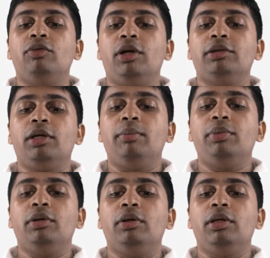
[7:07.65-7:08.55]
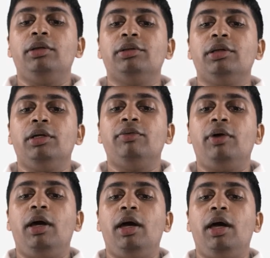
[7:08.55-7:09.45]
For example, let's just say if
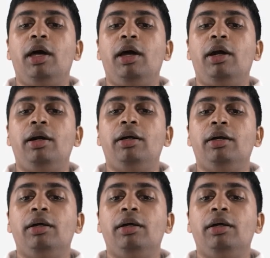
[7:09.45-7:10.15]
I add